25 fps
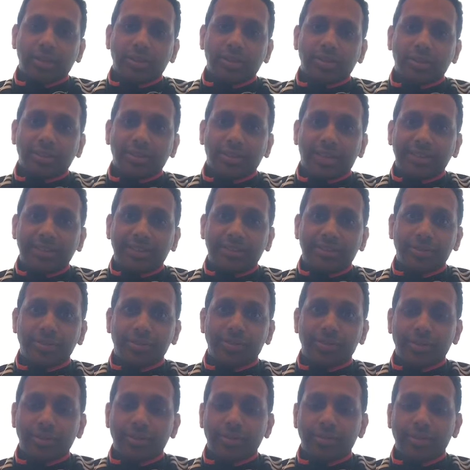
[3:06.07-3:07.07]
So 92
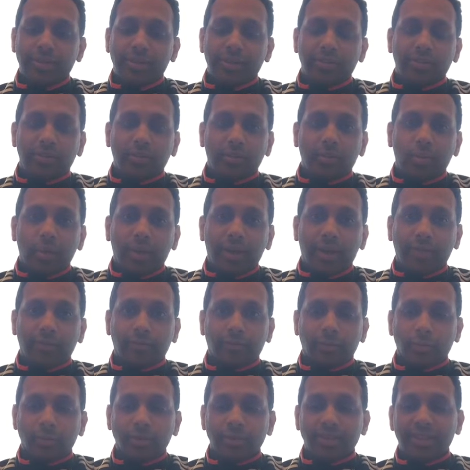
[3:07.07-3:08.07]
series, winning
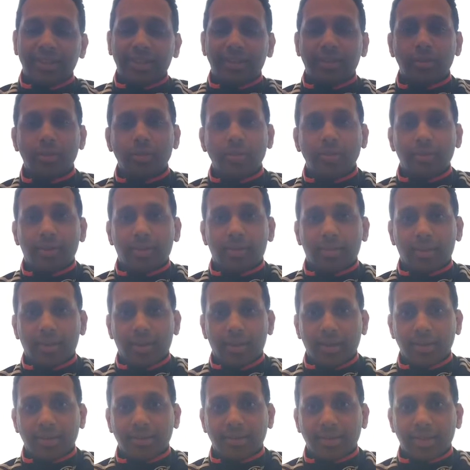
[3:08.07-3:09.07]
40, losing
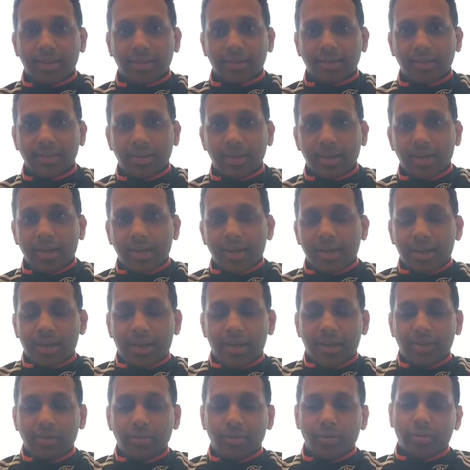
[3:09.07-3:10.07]
36
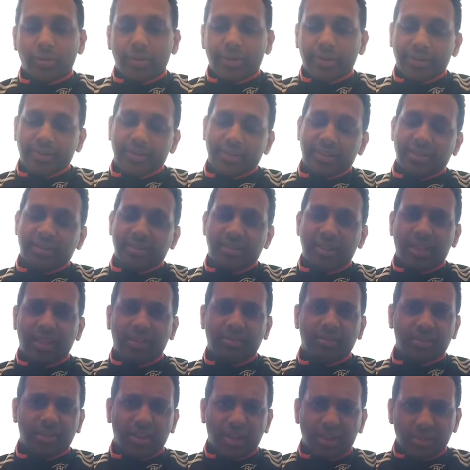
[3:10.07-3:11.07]
and drawing
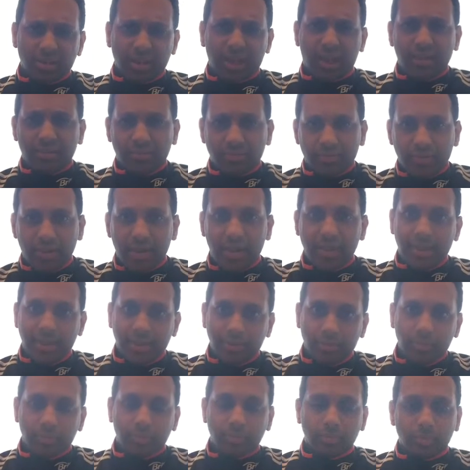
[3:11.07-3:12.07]
16. So again,
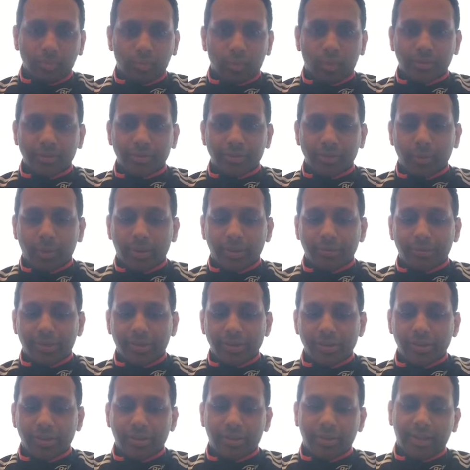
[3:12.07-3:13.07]
fairly one-to-one
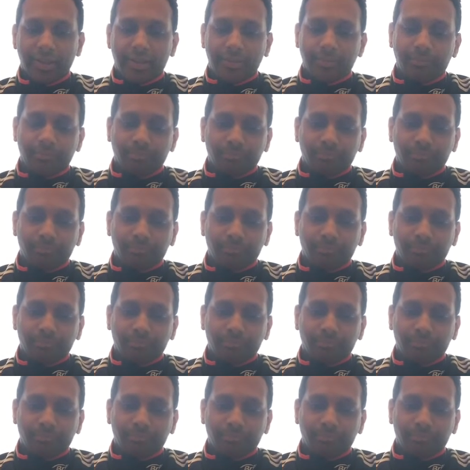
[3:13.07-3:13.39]
ratio there.